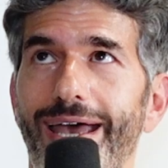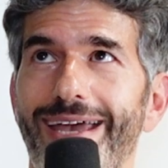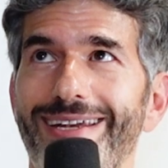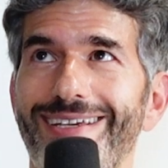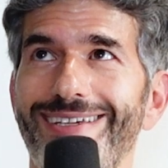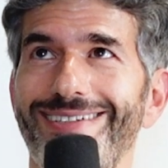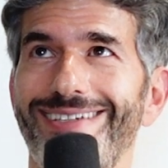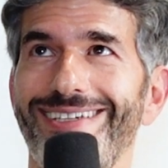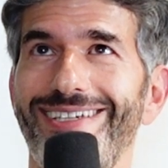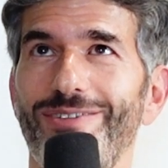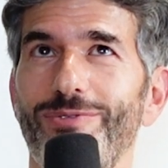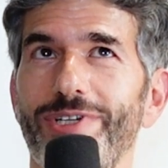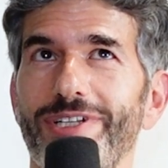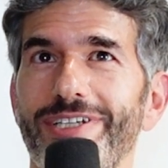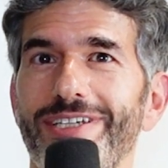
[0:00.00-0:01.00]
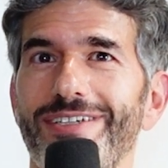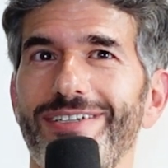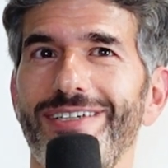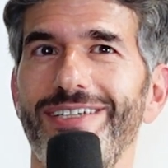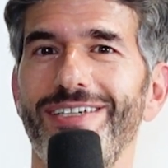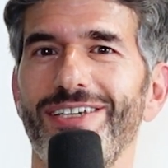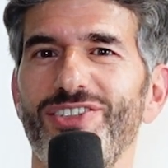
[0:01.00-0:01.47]
and he he really,
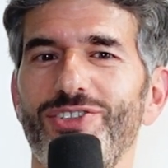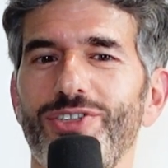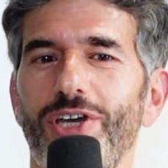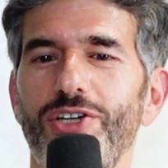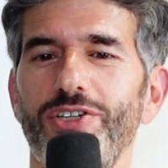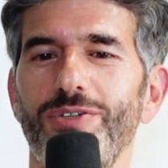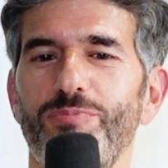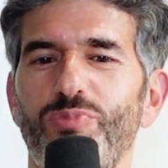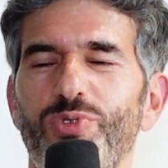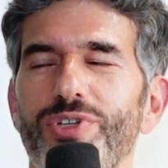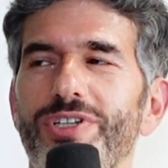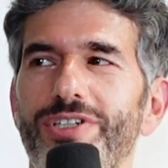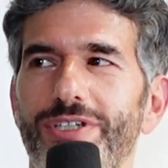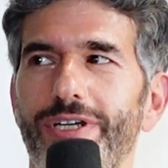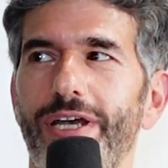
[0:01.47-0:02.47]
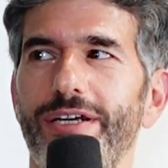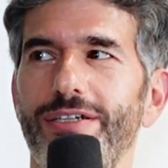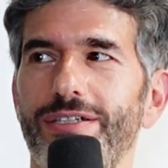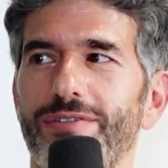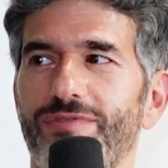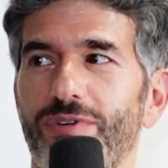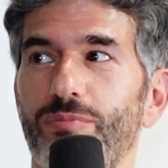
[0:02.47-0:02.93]
he has such
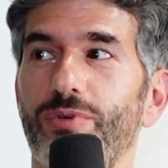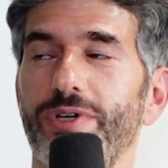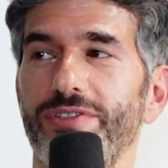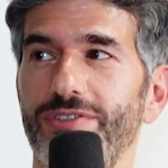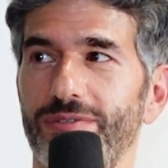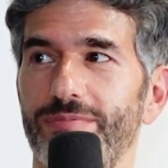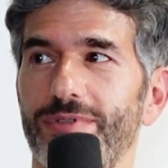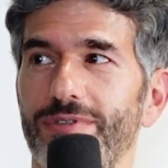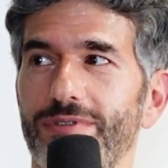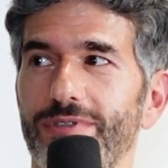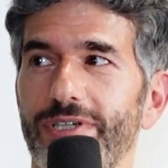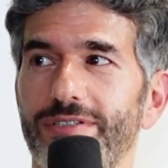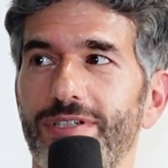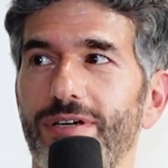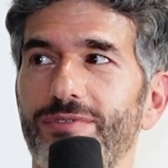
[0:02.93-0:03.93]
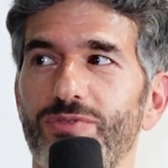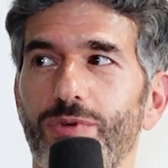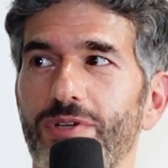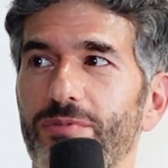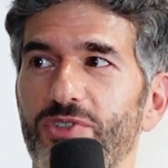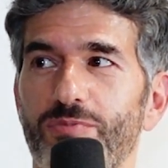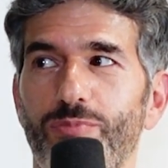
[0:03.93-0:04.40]
appreciation for principle. Like Dove is
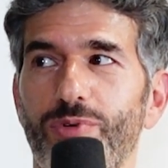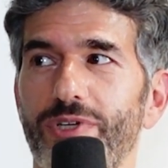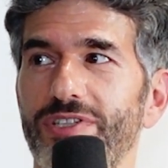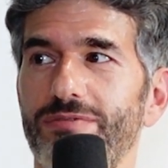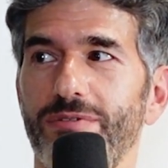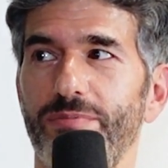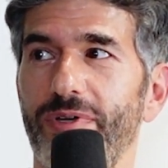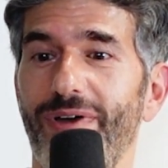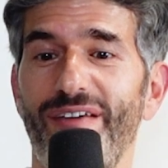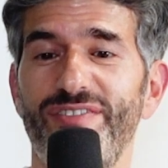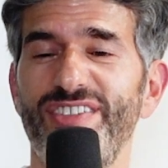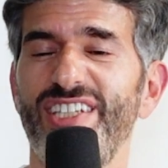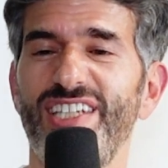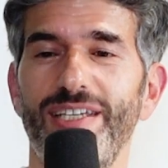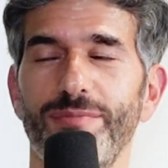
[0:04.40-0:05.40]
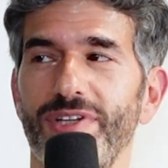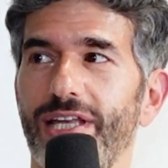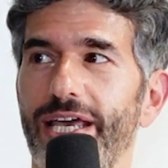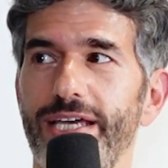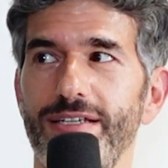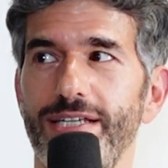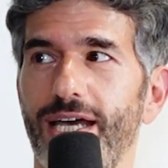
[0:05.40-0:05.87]
one of the most principled people. I've seen him
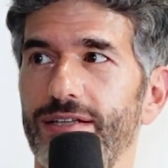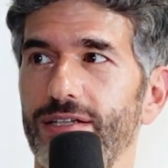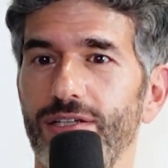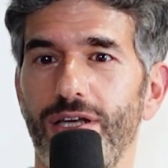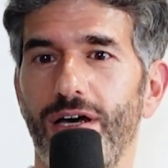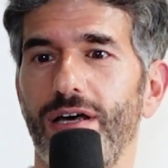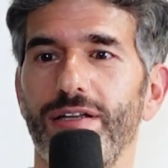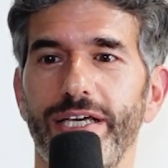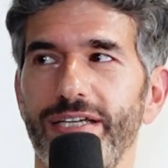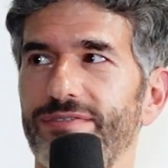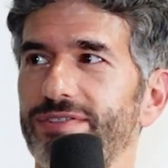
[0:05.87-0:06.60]
lay down the law. Like